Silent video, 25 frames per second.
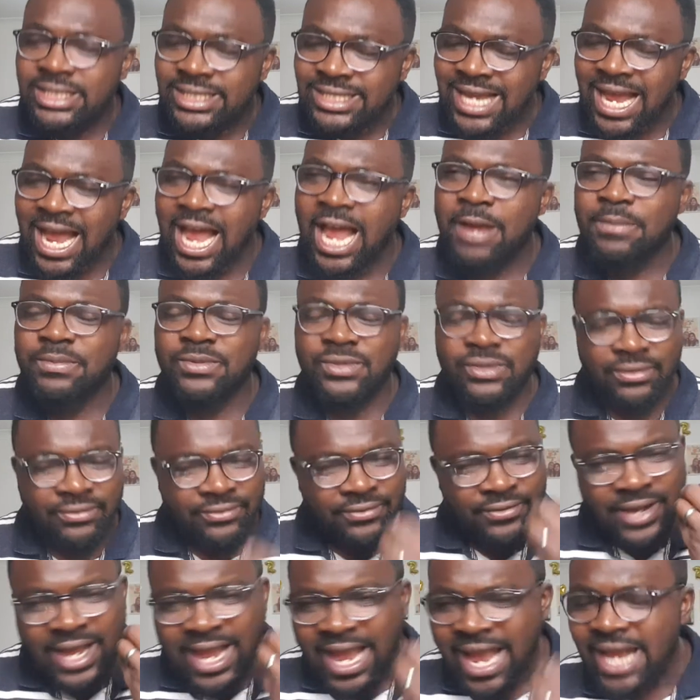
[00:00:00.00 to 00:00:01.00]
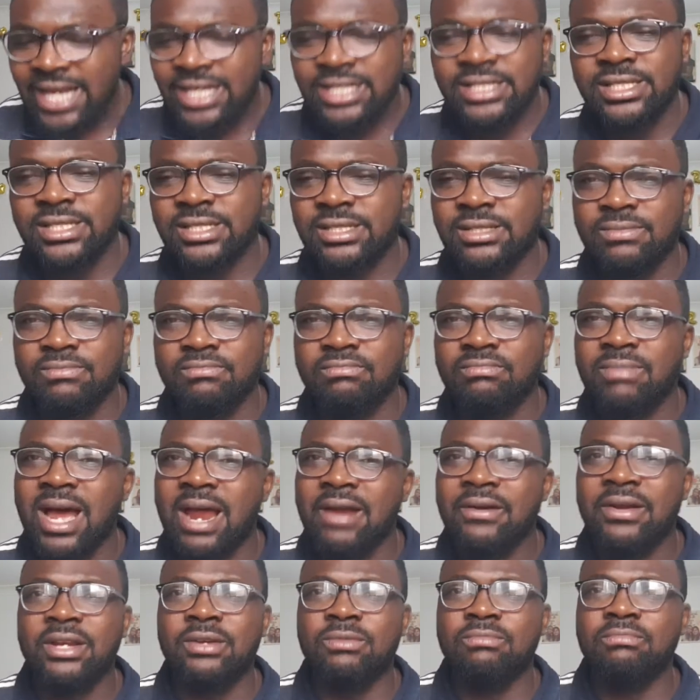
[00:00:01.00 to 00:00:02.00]
Types of
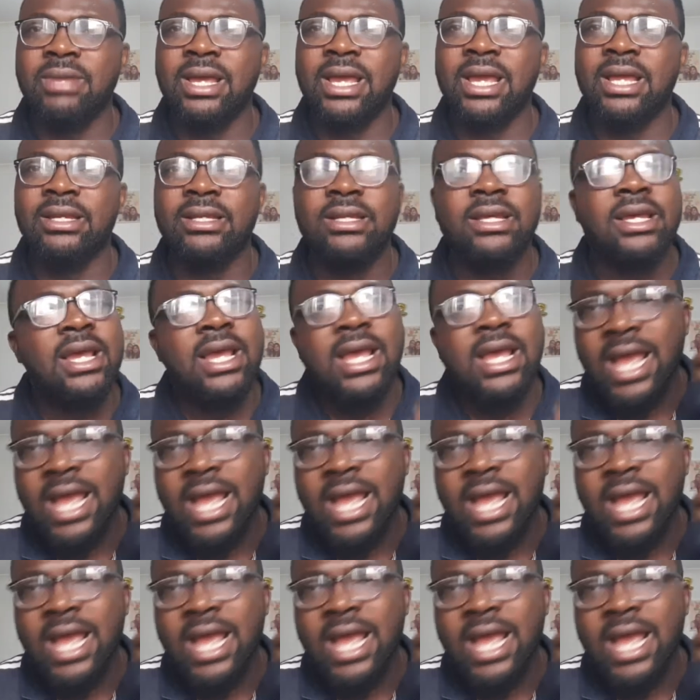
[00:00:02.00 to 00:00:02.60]
ex-married men,